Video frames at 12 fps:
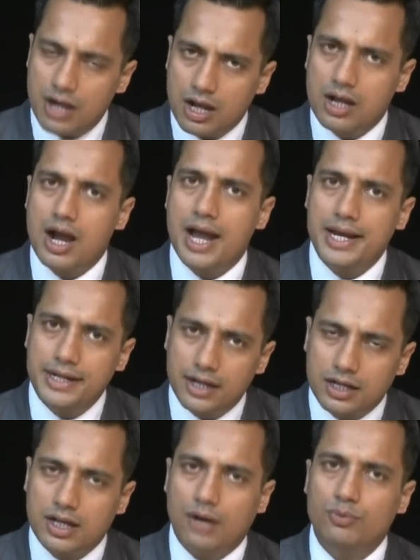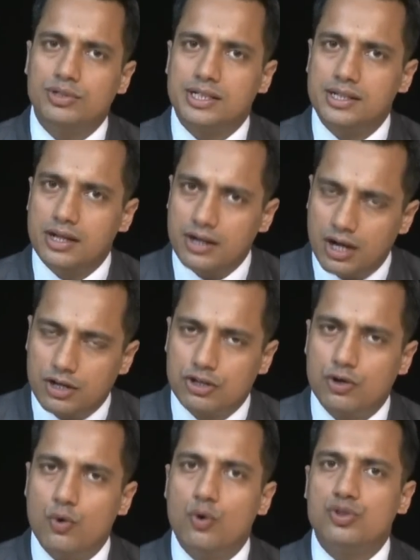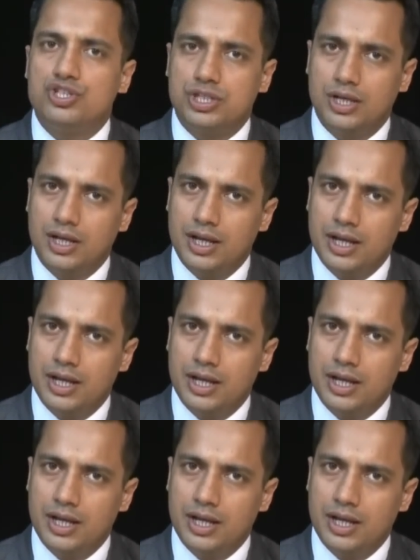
a guide, a counselor, a coach,